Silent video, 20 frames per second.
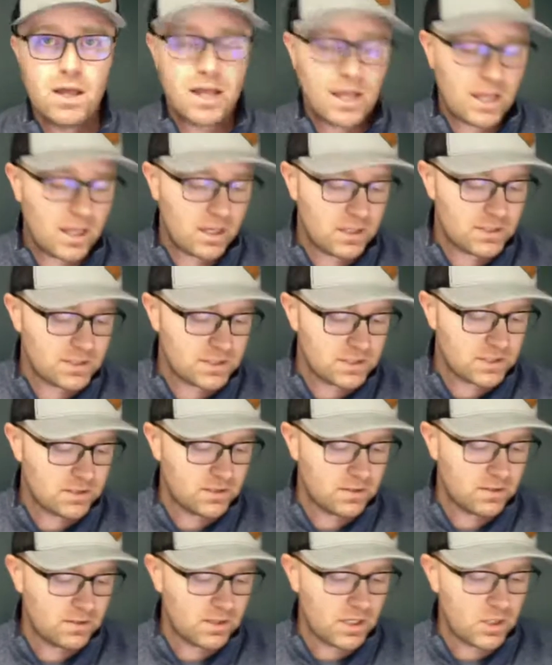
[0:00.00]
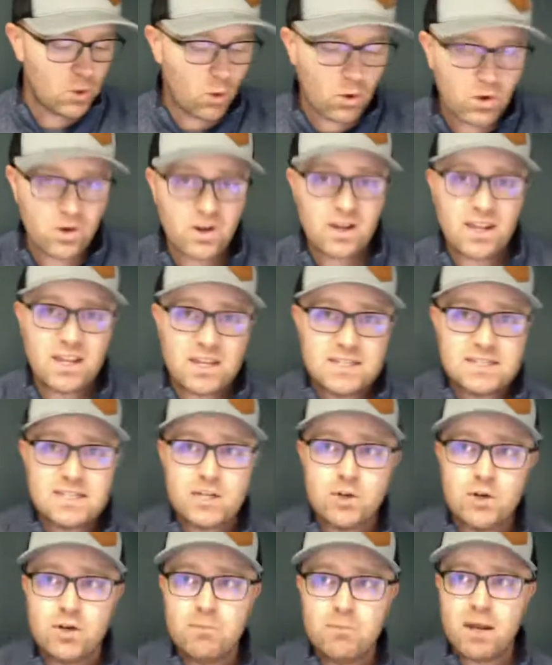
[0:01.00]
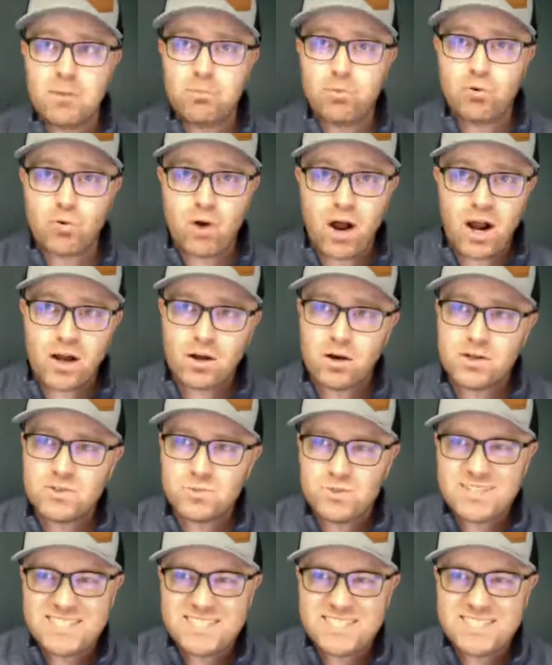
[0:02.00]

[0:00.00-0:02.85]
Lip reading: And in order to continue to make progress,